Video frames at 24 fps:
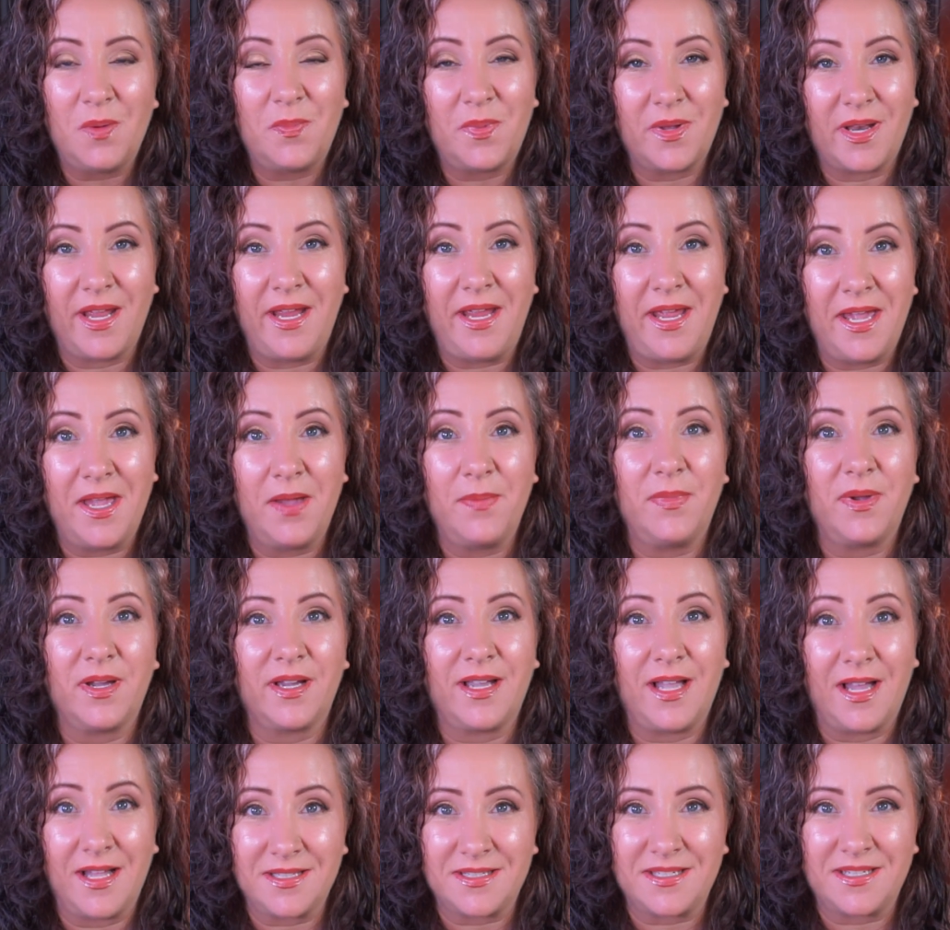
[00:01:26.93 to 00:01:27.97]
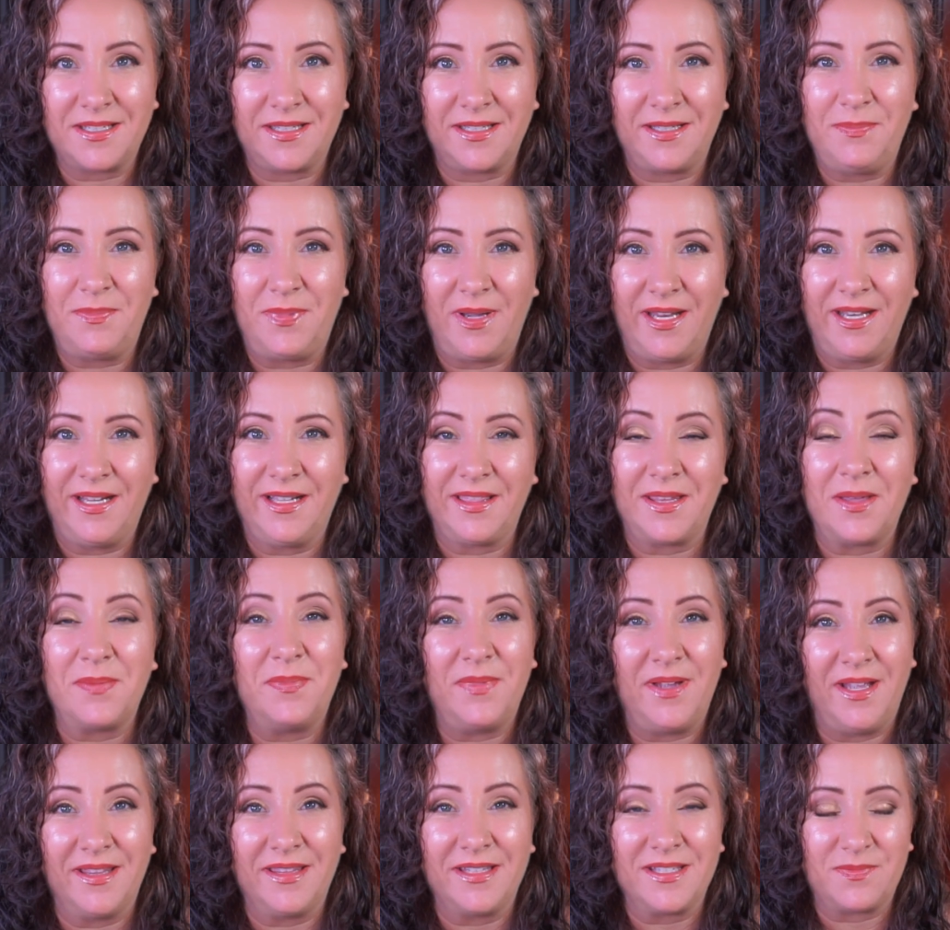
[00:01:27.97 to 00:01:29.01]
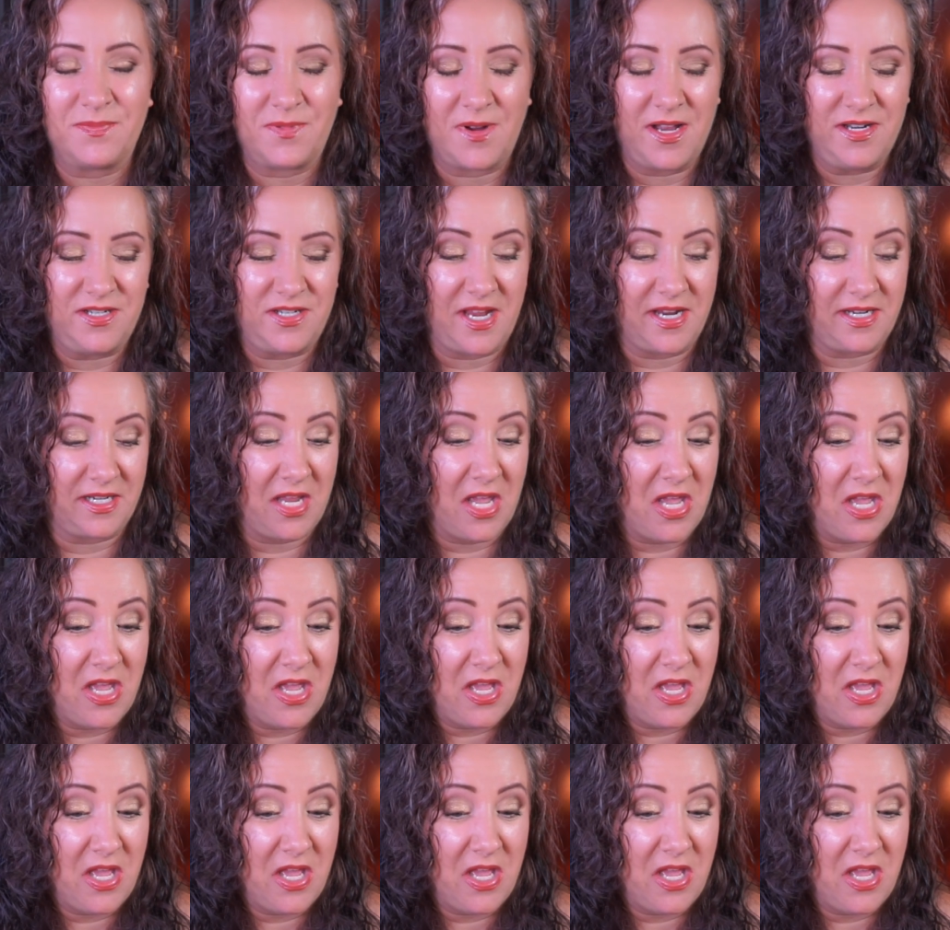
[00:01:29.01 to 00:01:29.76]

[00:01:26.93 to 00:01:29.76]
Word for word: but I am constantly painting them in this project.